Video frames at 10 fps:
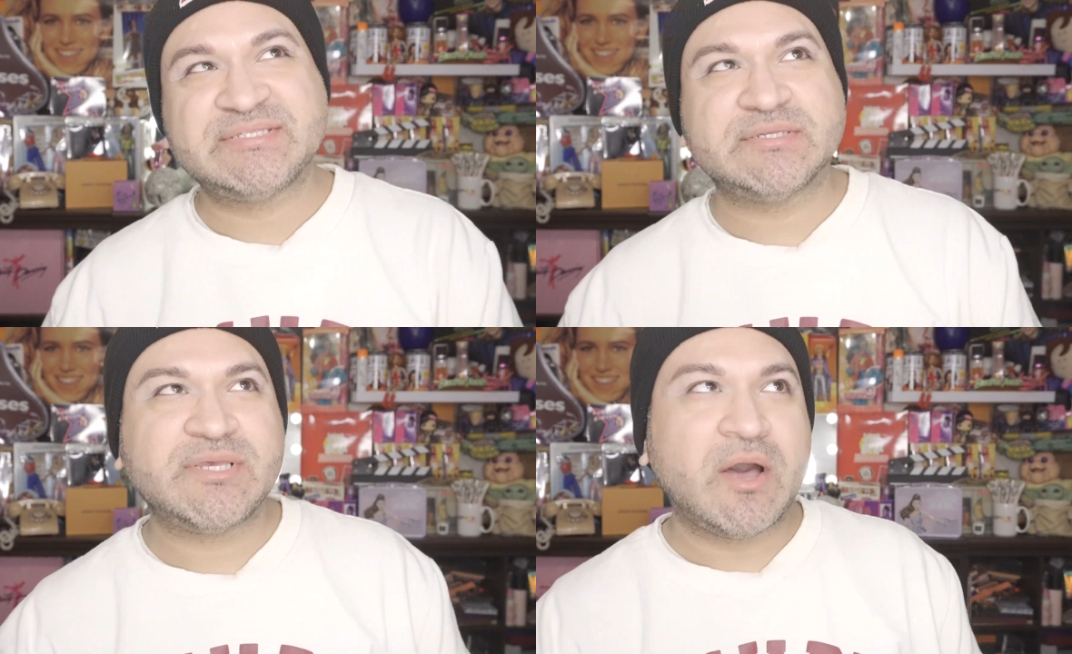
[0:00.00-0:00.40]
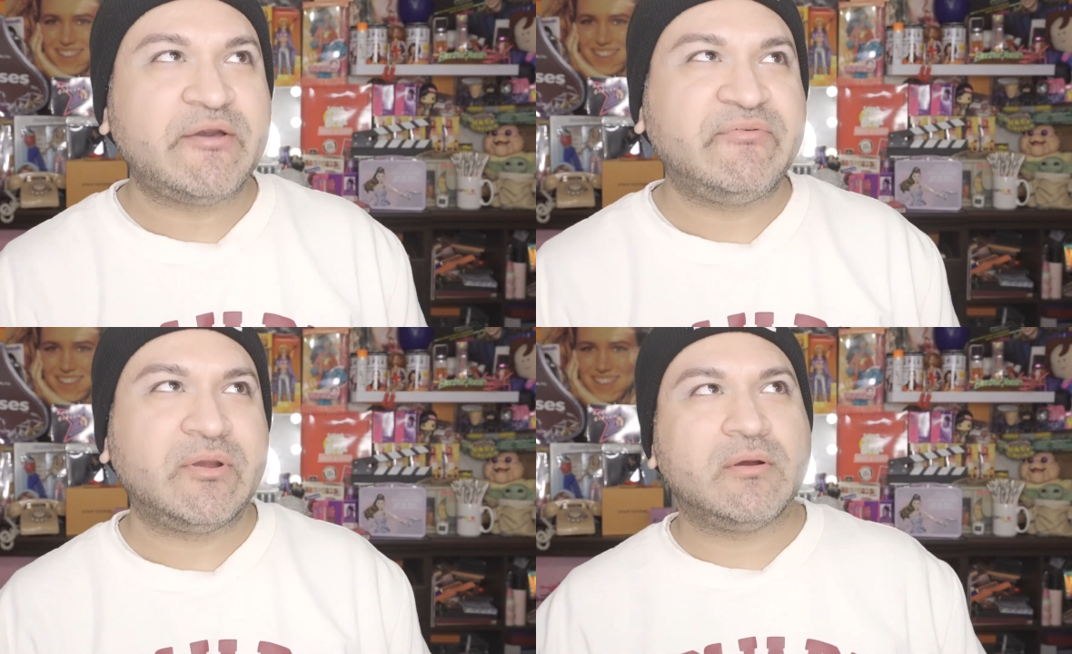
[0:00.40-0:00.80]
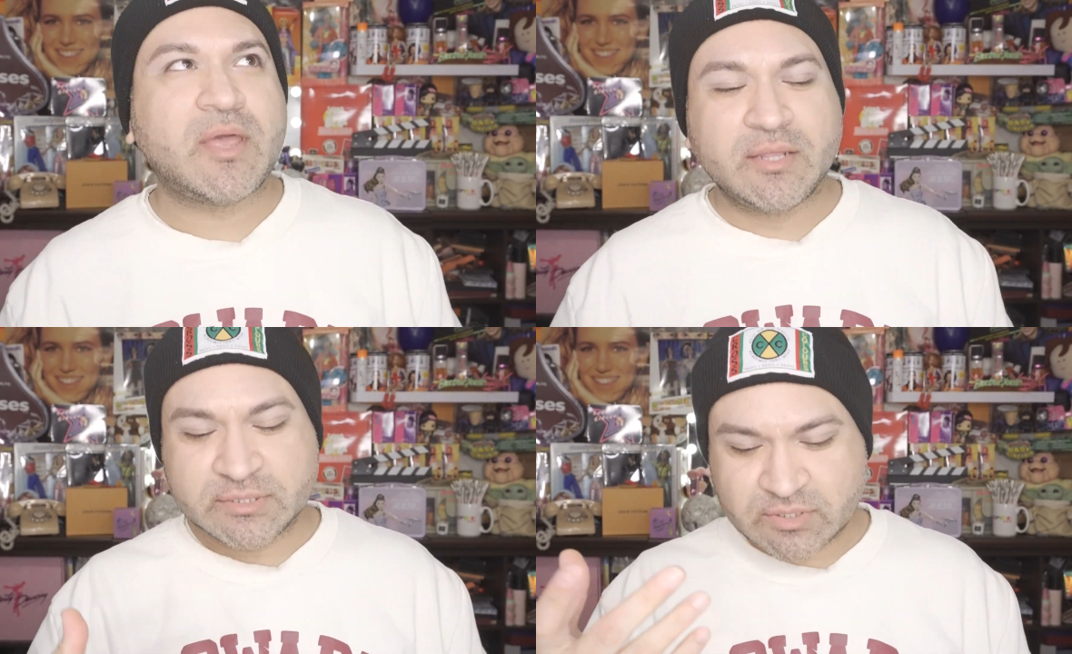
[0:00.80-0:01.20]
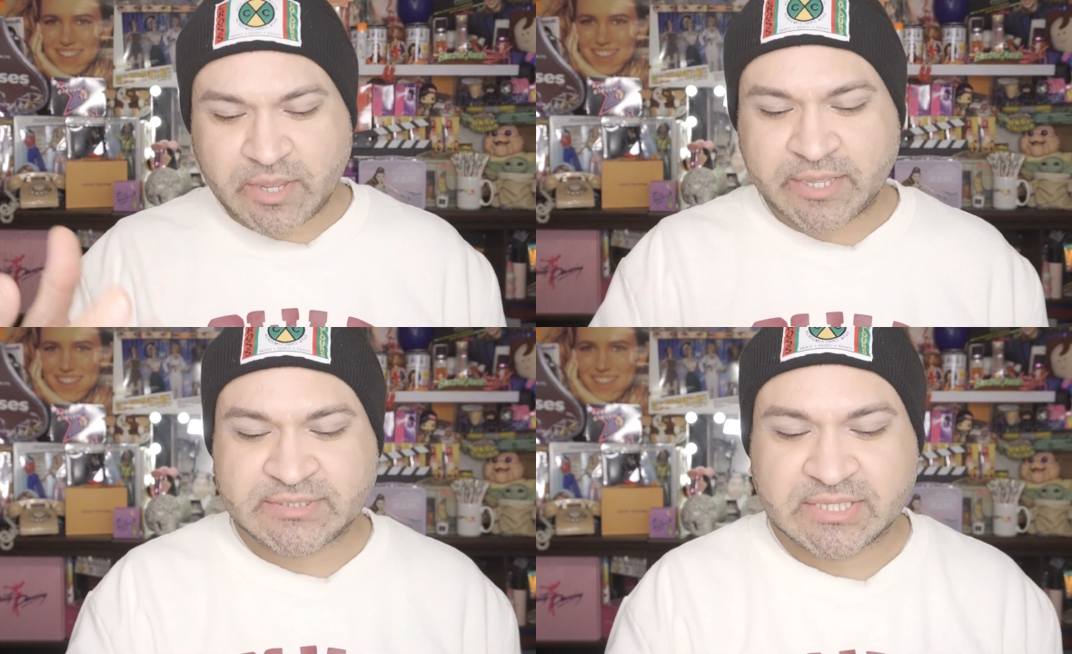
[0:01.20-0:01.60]
Speaker 1: so, so I figured, okay, let's go
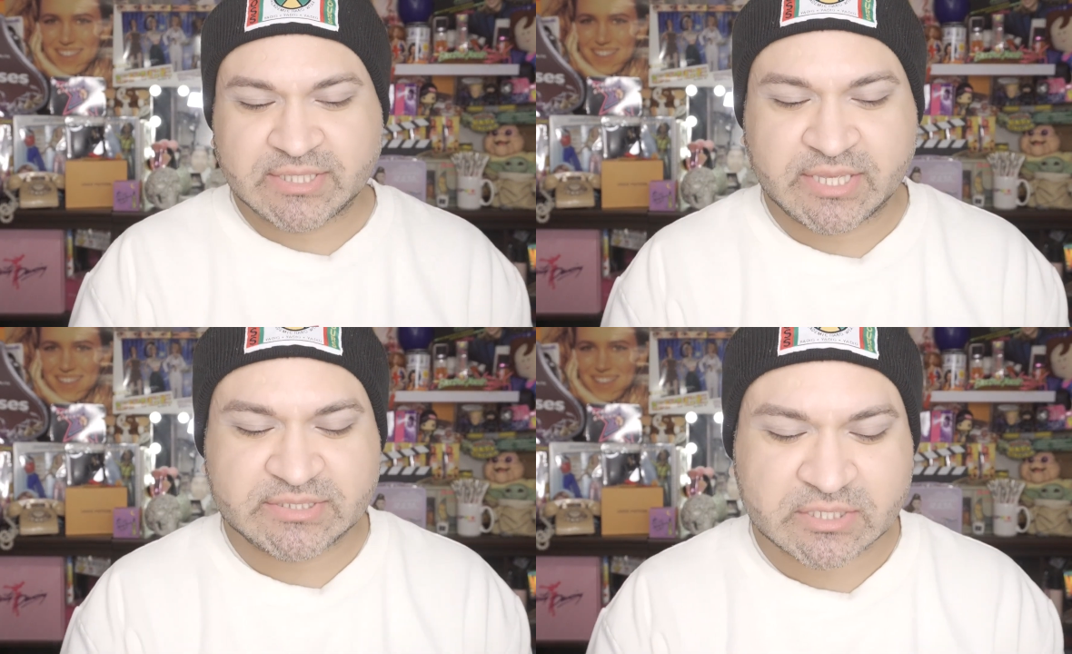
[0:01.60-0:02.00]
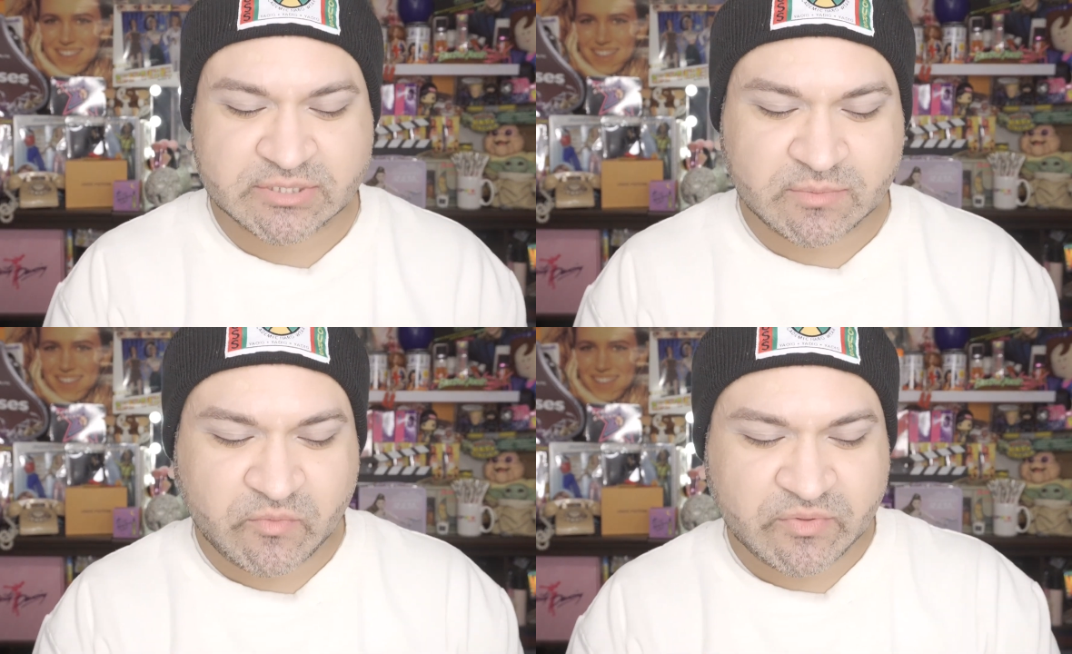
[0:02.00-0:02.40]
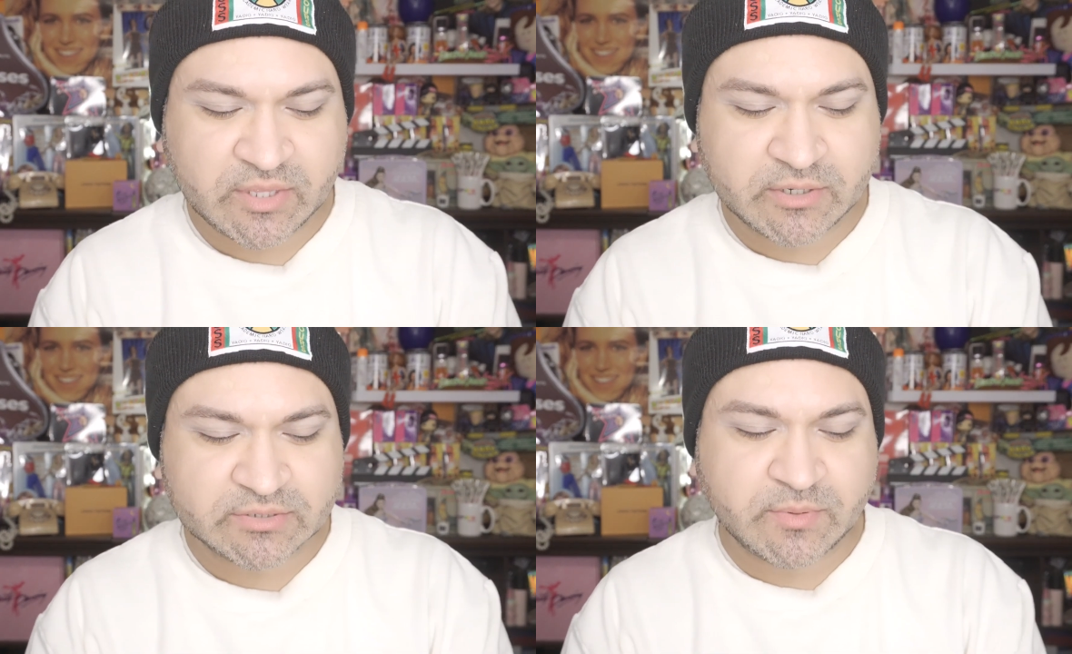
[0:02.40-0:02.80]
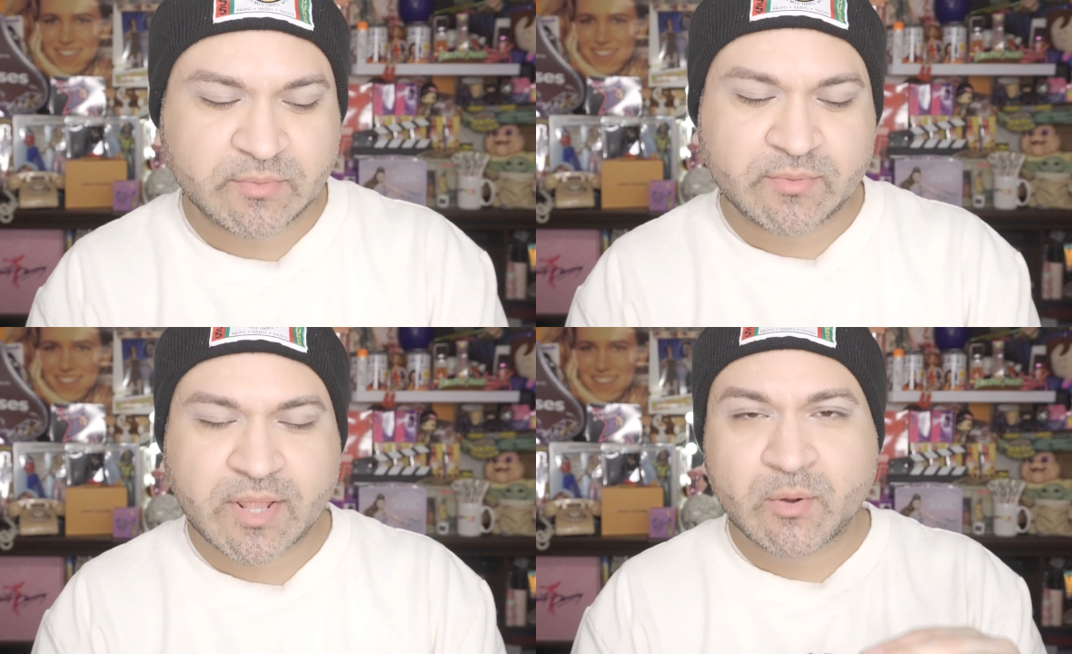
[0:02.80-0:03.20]
ahead and take the kids out to the movie theaters, blah,
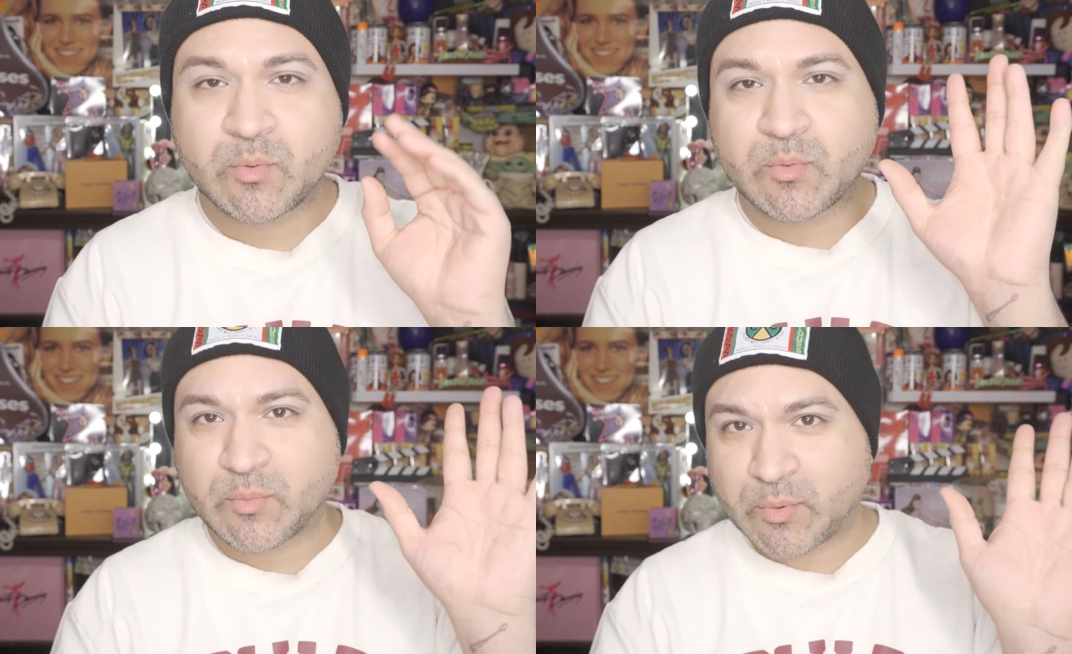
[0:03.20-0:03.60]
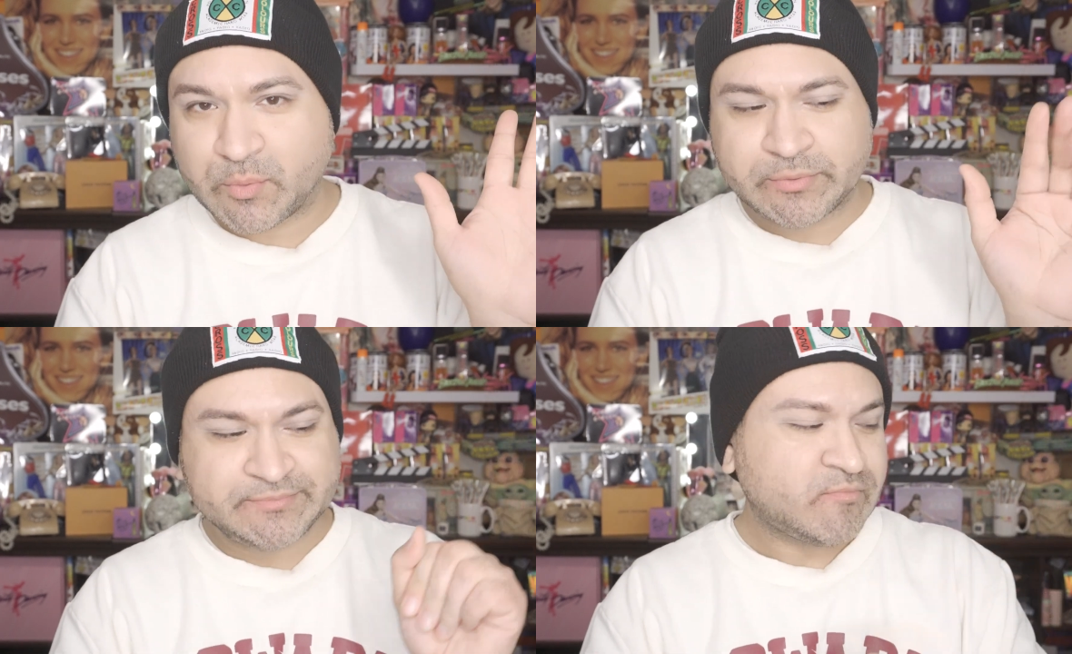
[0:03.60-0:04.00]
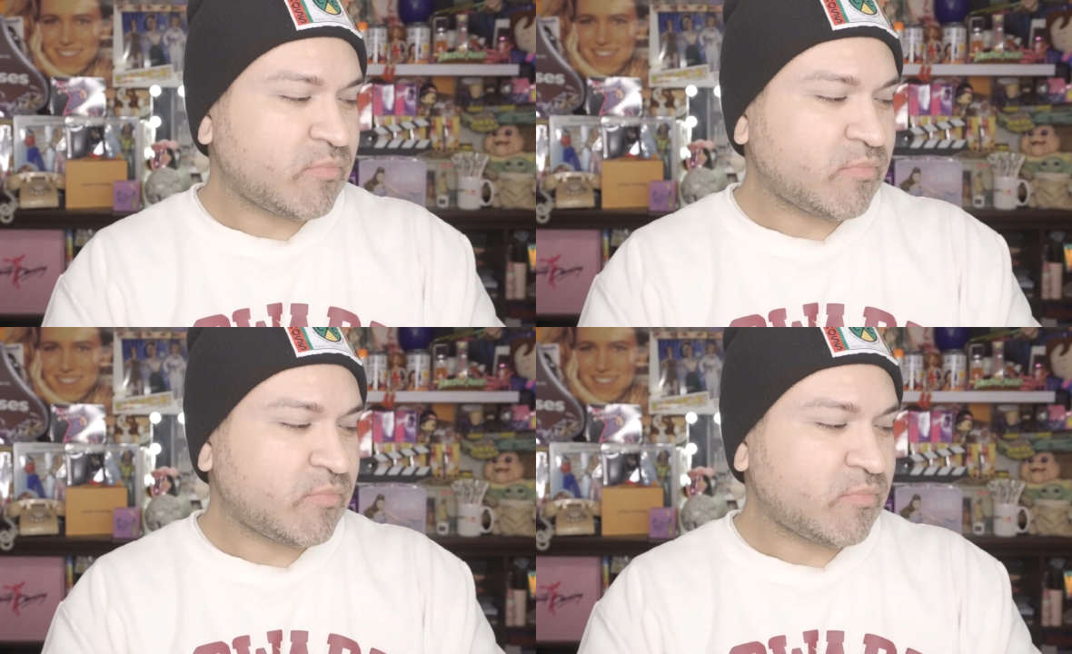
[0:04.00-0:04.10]
blah, blah, woo, woo, woo.